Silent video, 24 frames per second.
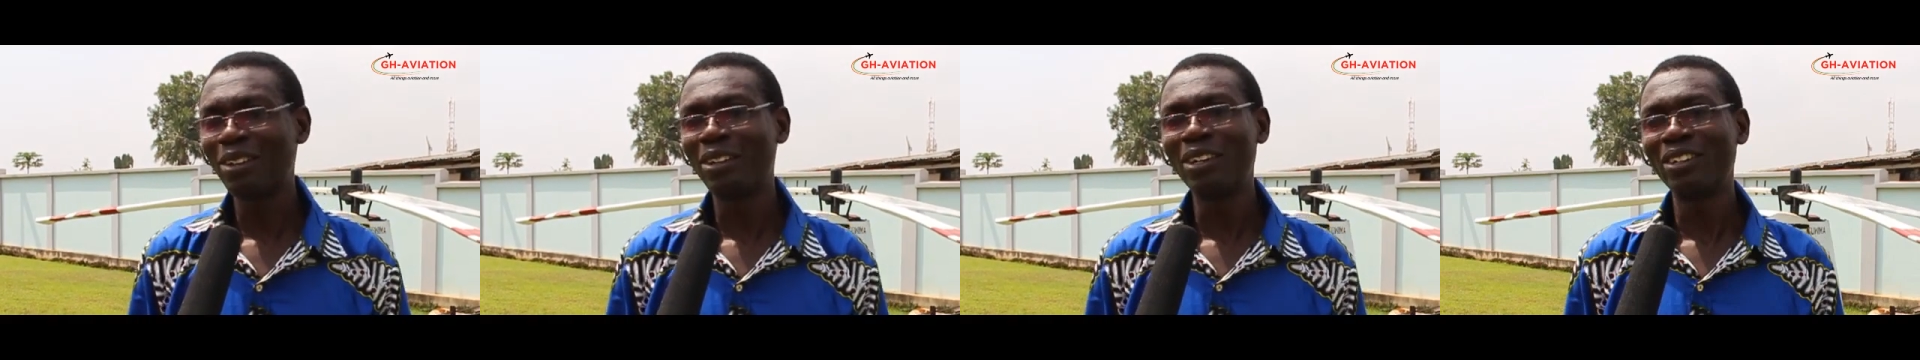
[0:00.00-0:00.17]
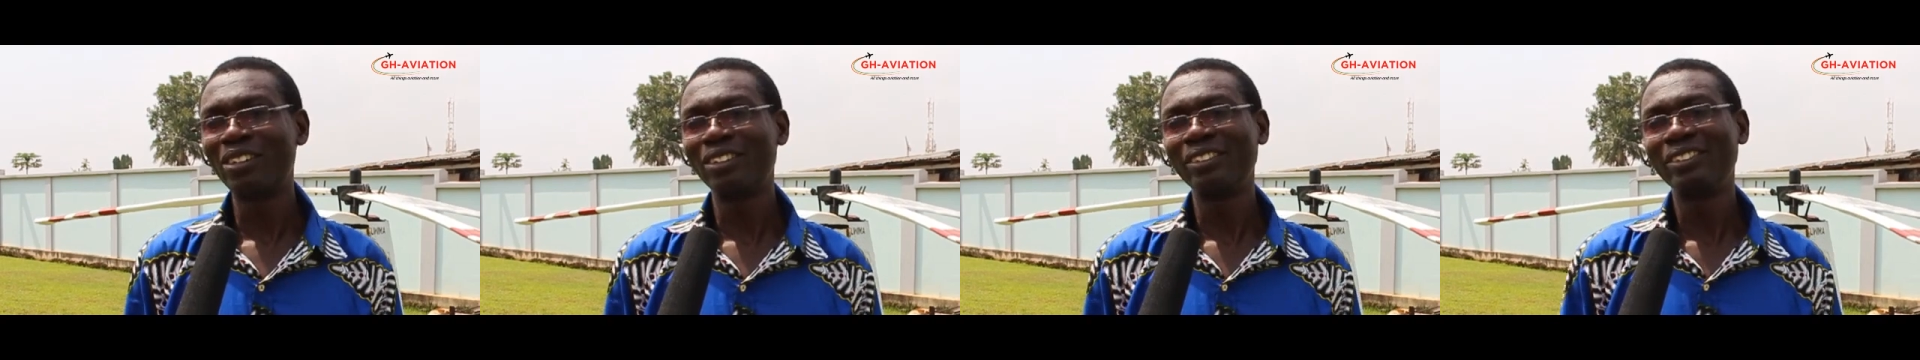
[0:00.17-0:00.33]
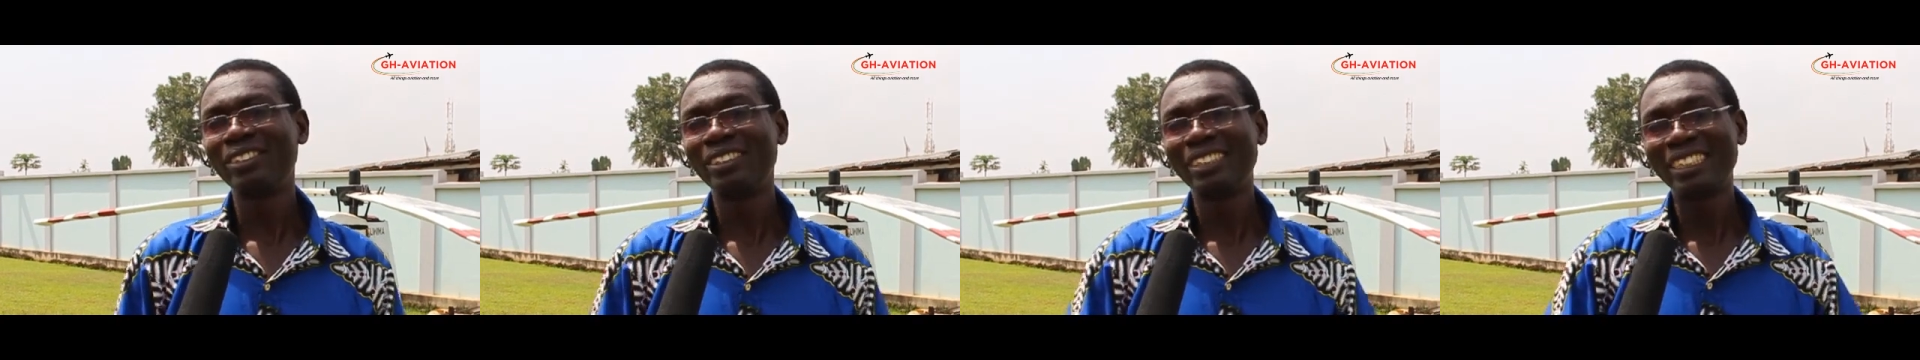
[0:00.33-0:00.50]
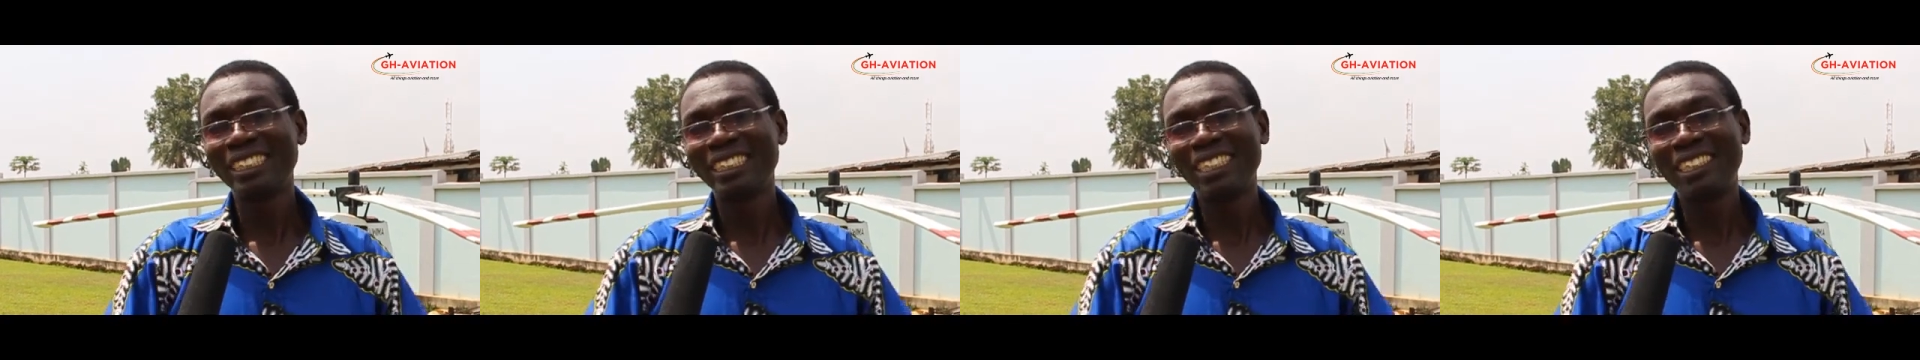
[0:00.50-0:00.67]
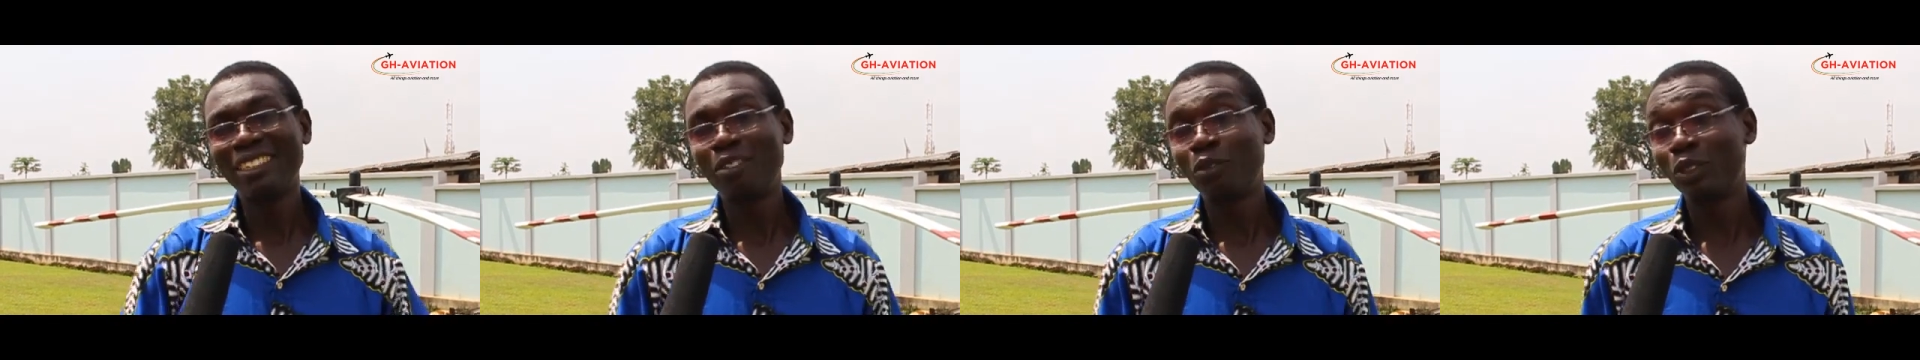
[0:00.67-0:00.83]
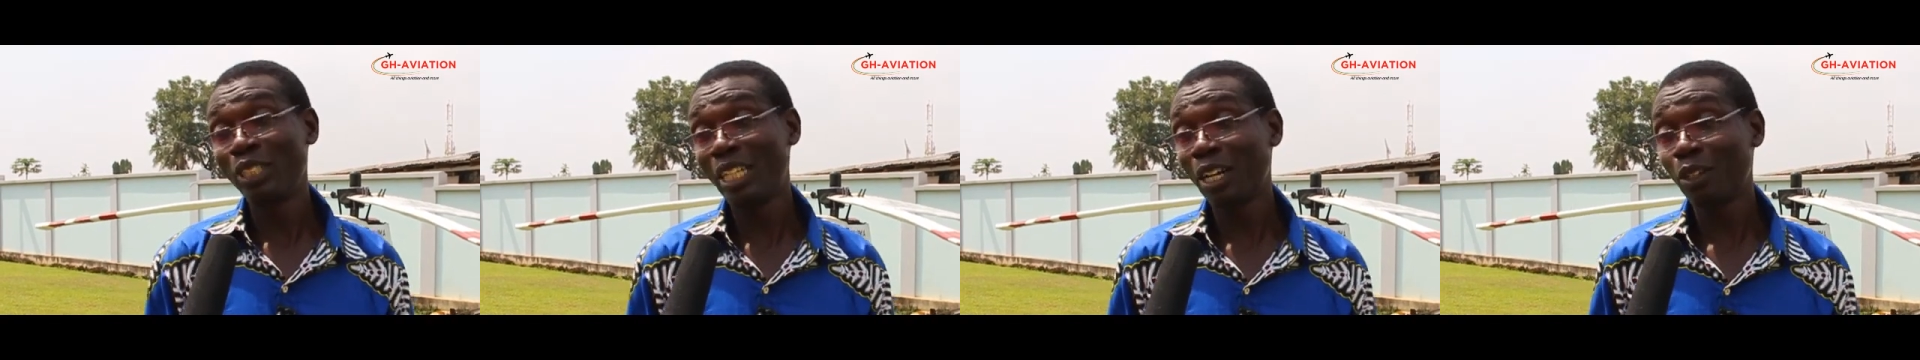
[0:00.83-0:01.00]

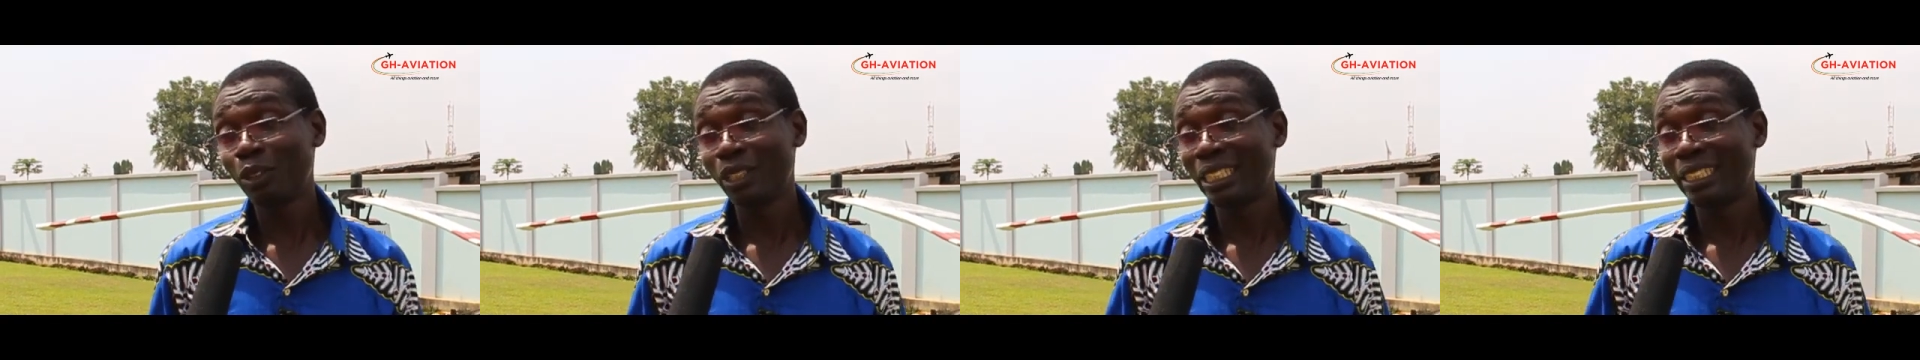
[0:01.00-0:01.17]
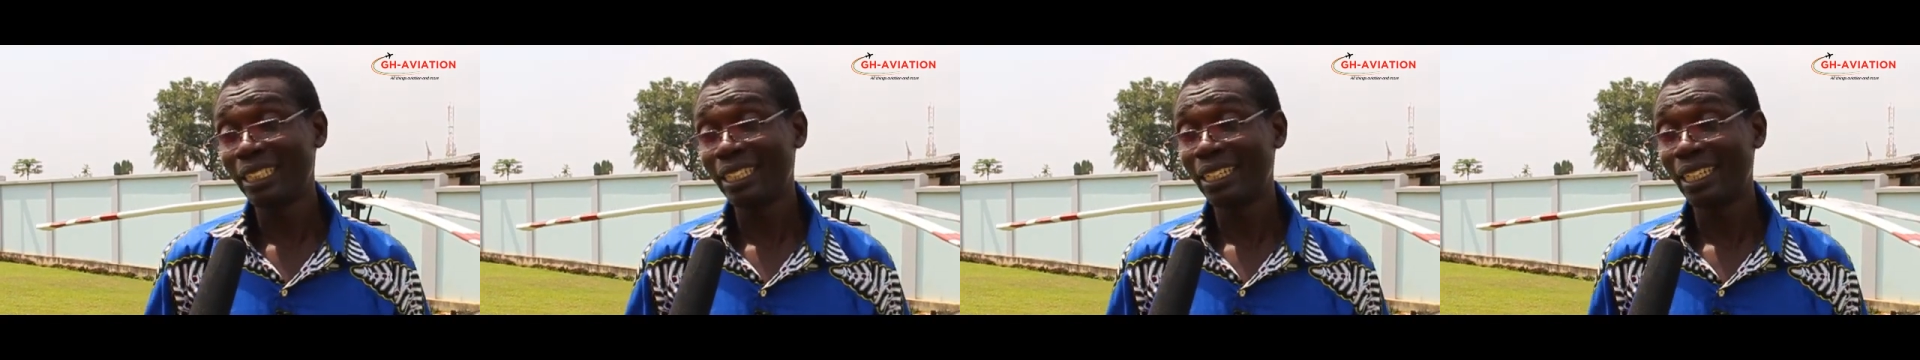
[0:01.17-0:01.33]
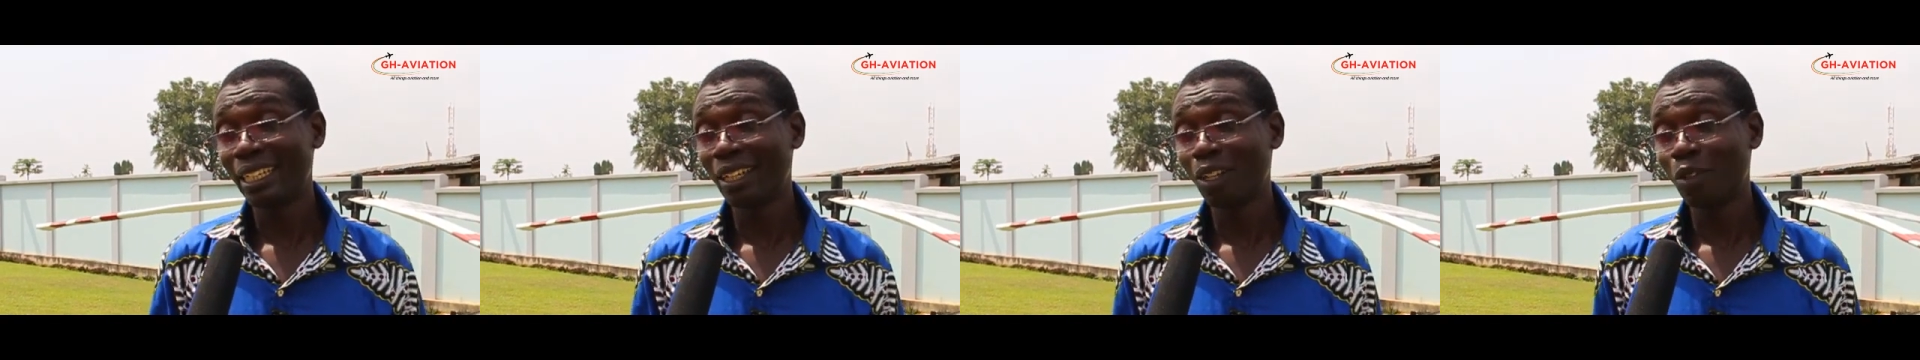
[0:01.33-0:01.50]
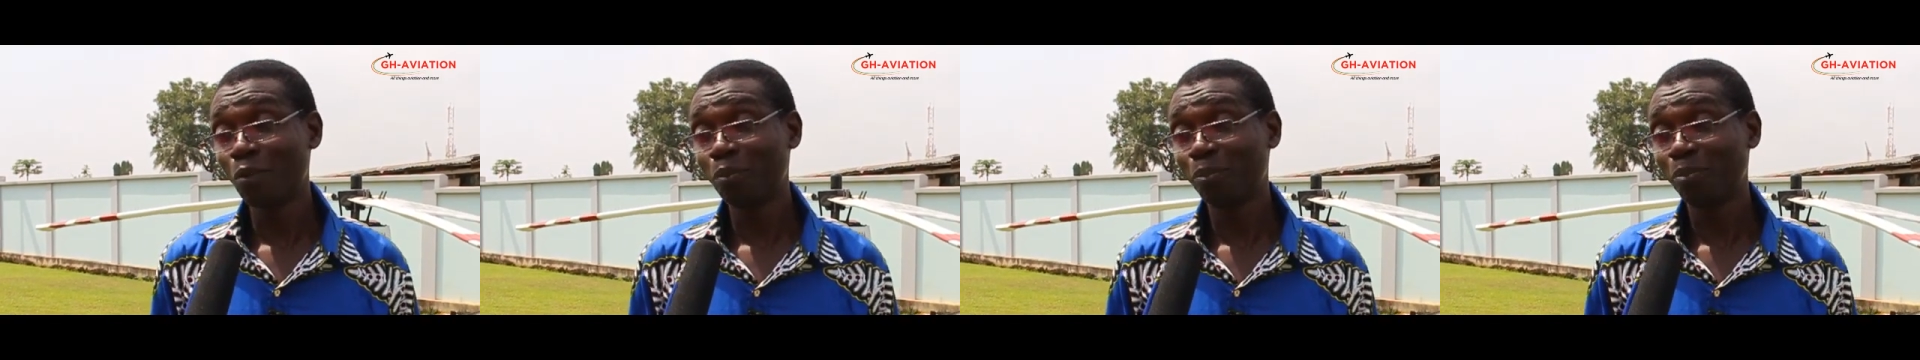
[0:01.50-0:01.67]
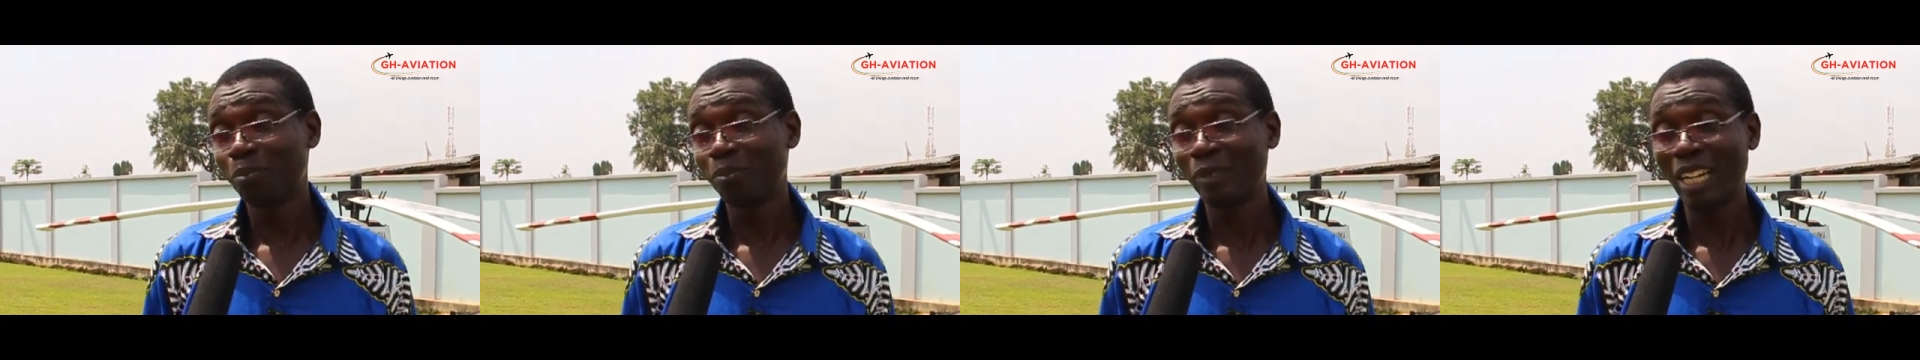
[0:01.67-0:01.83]
round, without any help,